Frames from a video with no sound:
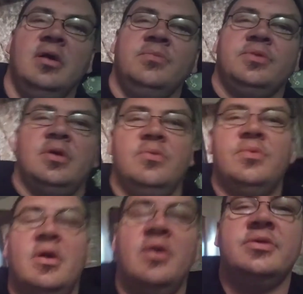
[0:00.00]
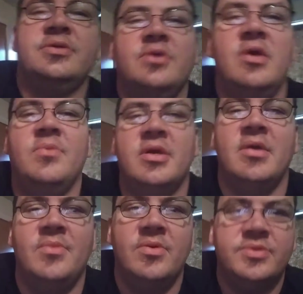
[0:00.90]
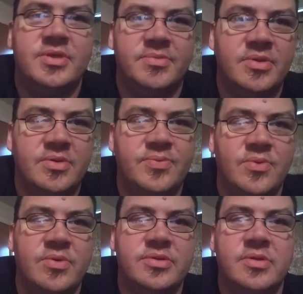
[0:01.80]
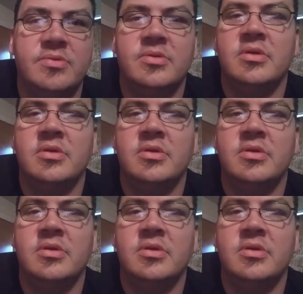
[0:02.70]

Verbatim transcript: I'm done with all this drama. I got my own stuff to look forward to.